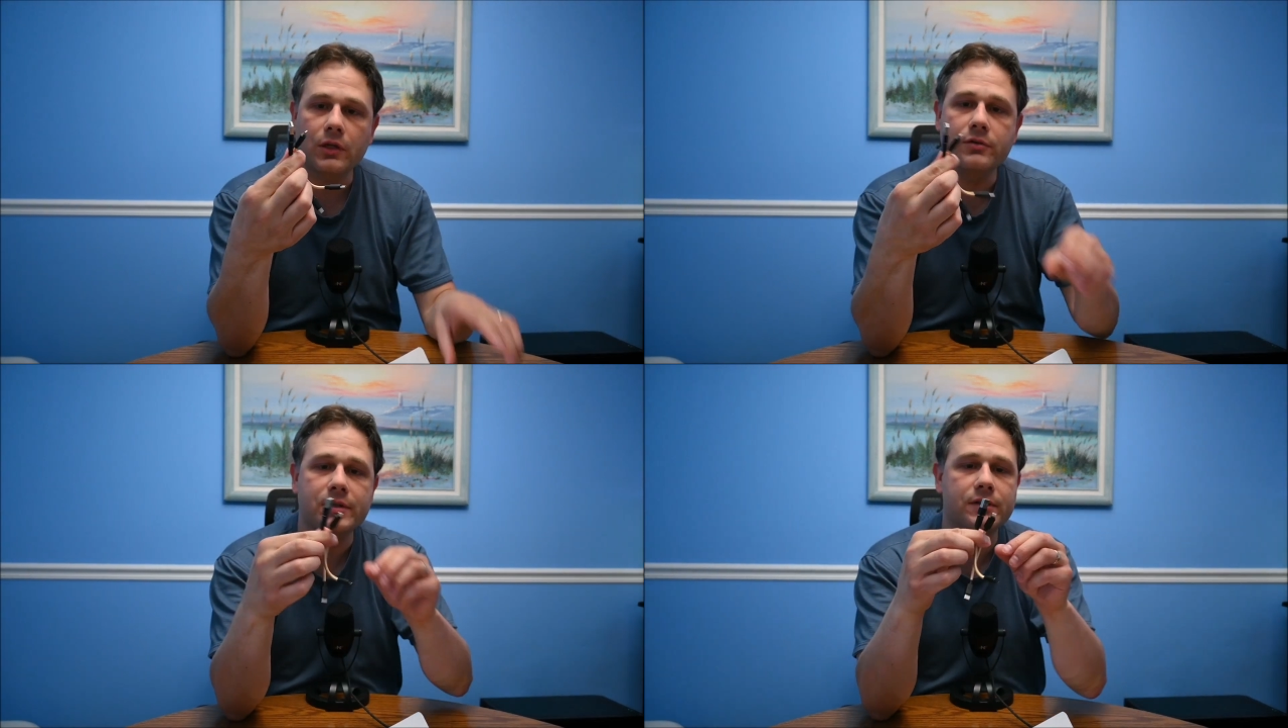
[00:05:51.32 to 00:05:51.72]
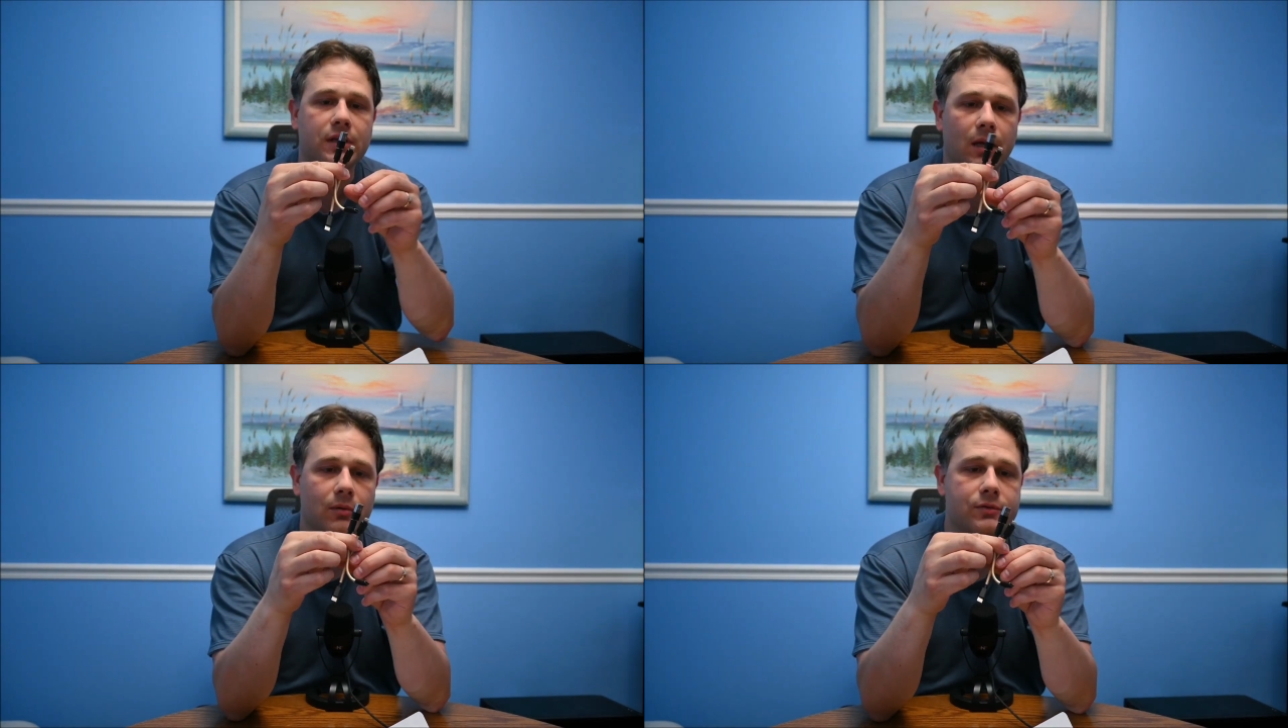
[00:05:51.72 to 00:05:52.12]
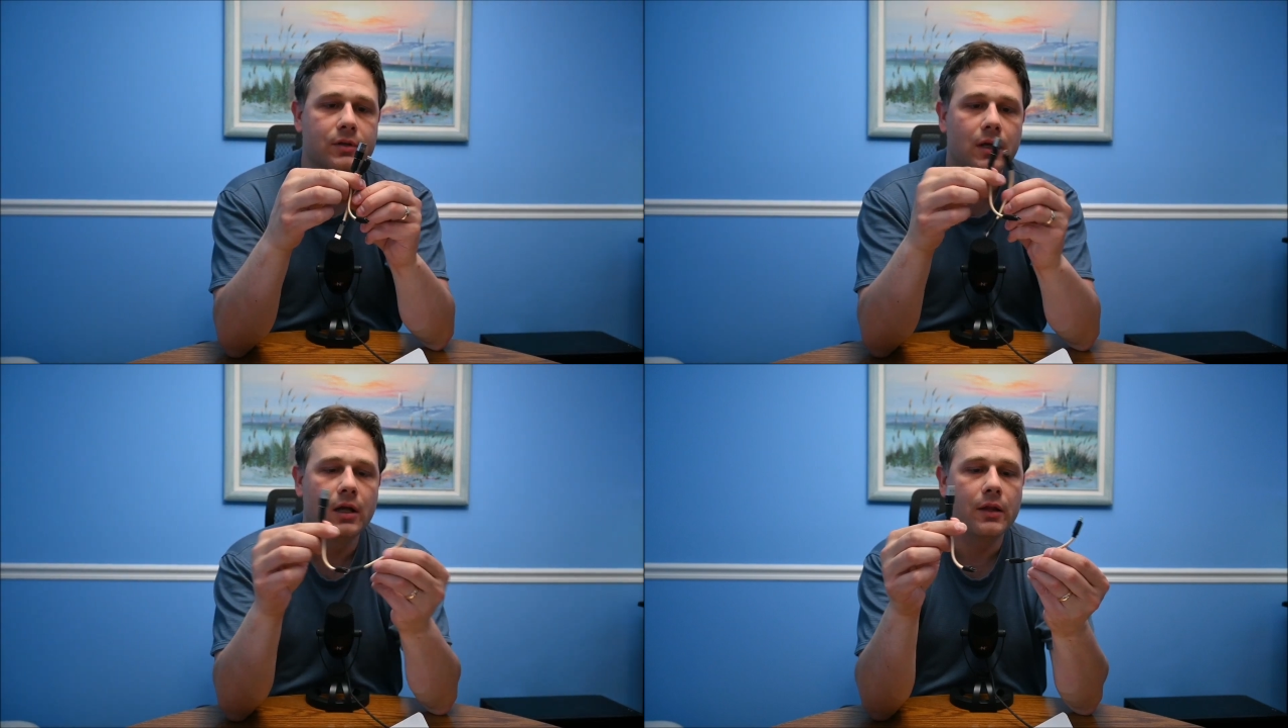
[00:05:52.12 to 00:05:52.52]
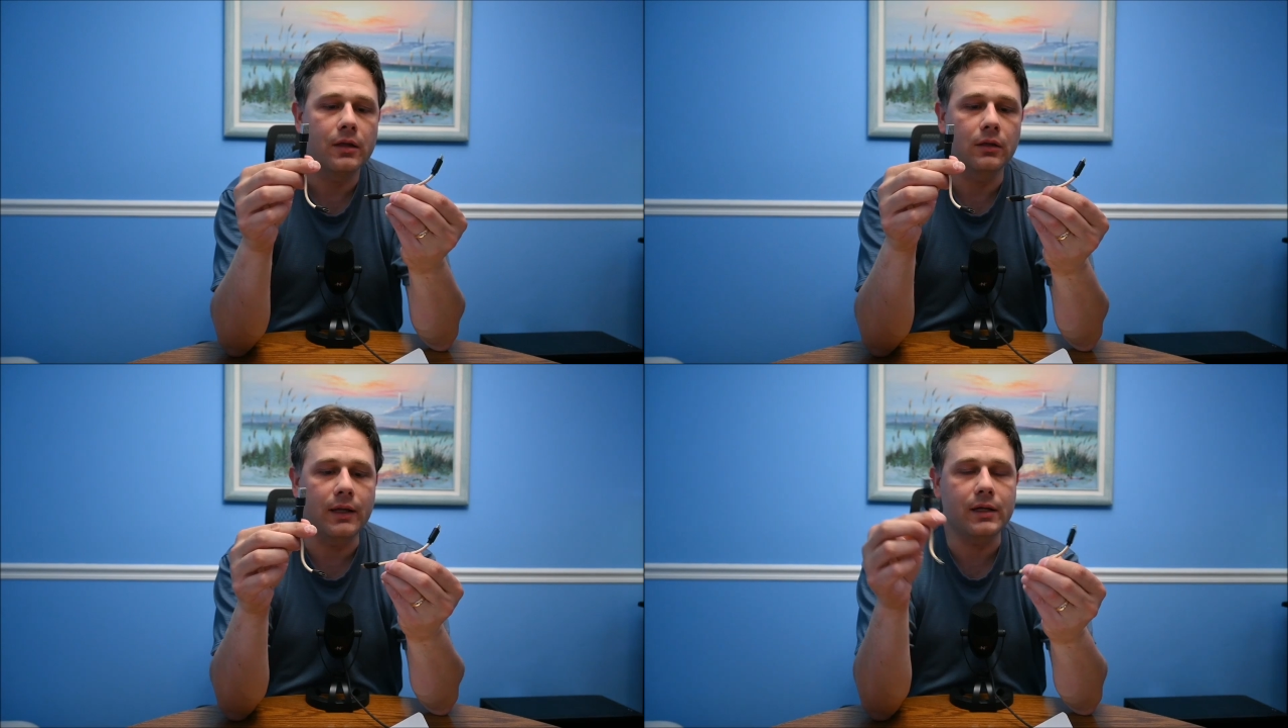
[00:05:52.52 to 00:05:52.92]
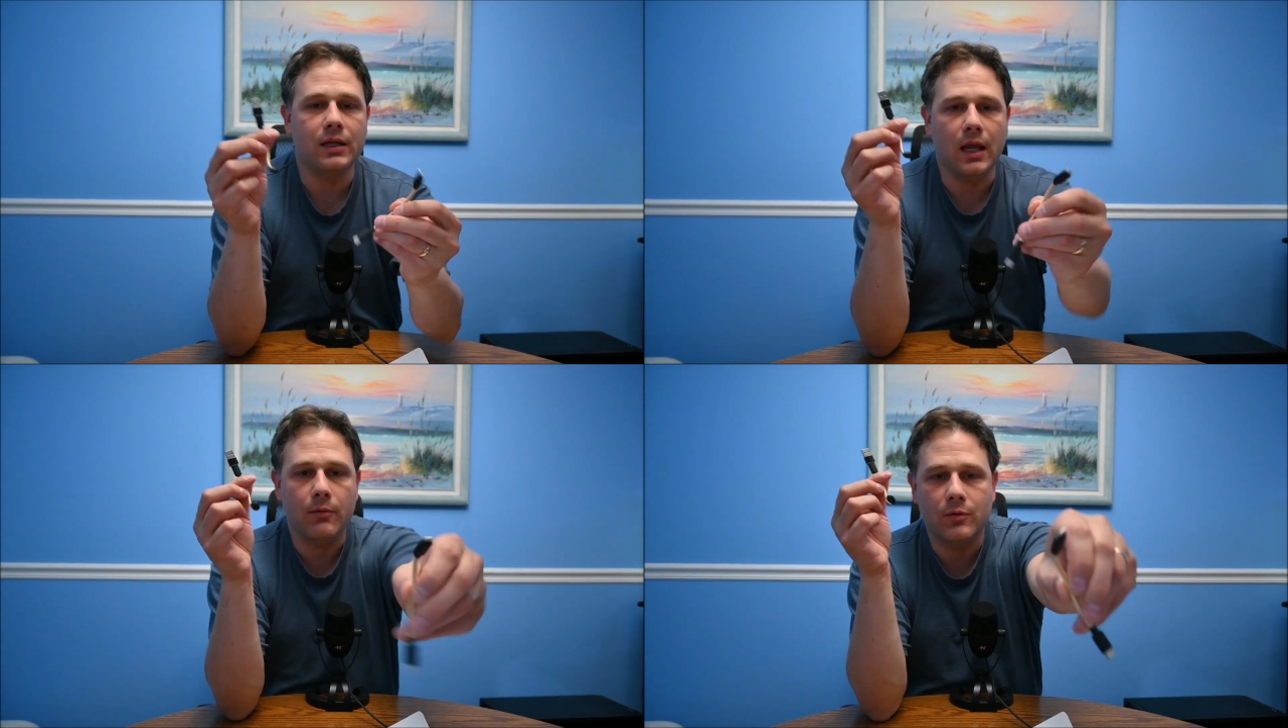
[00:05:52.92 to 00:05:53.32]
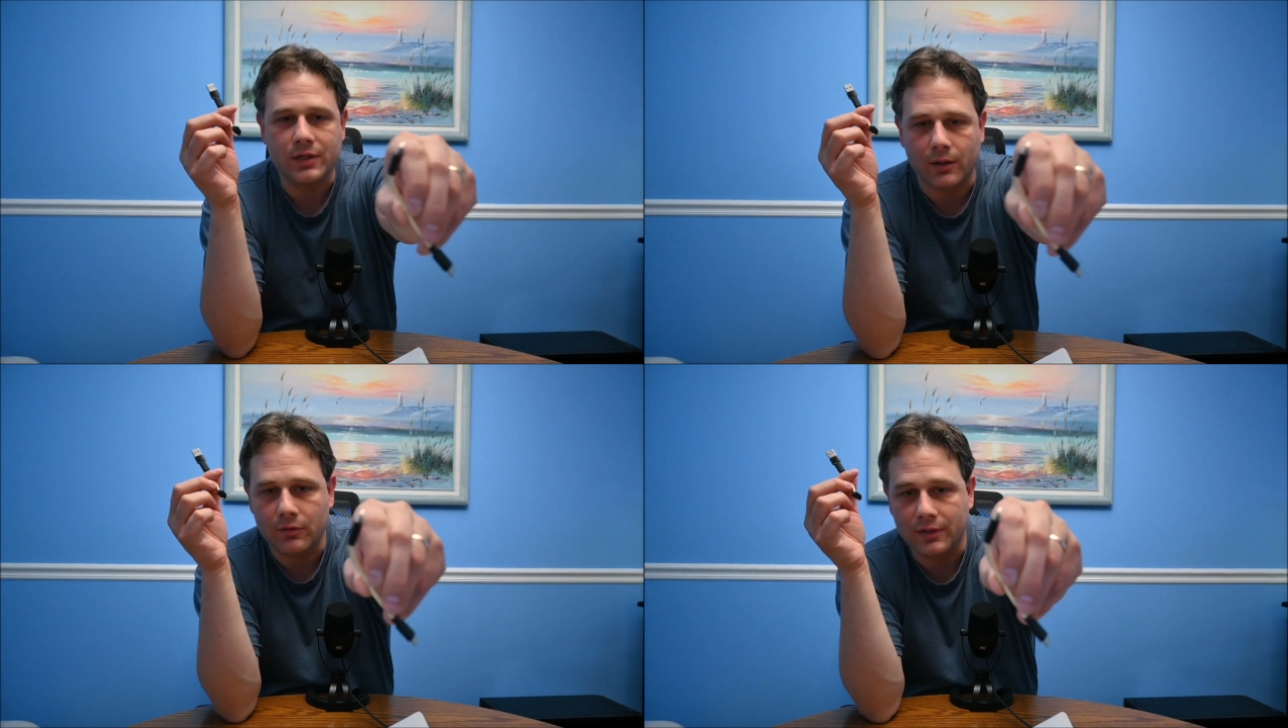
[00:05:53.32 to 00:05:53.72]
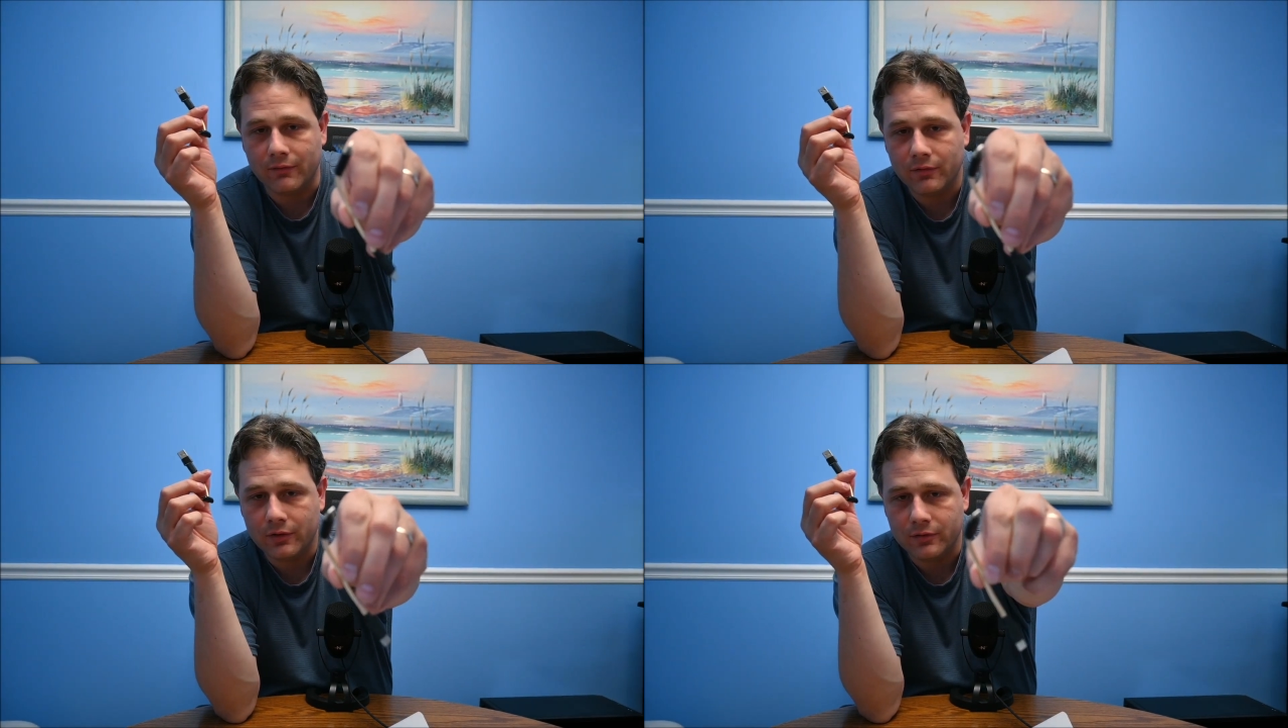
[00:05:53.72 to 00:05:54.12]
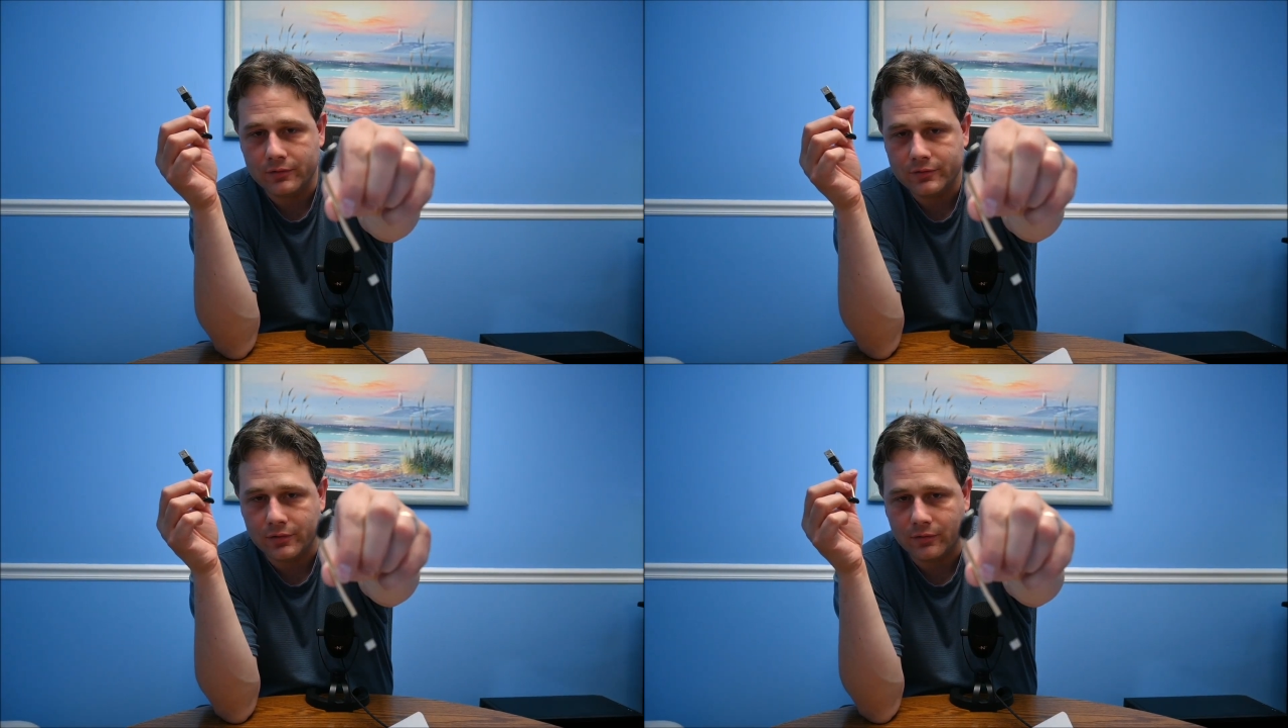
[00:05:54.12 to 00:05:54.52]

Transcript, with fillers: two sets of cables. The lightning cable, which I will never use.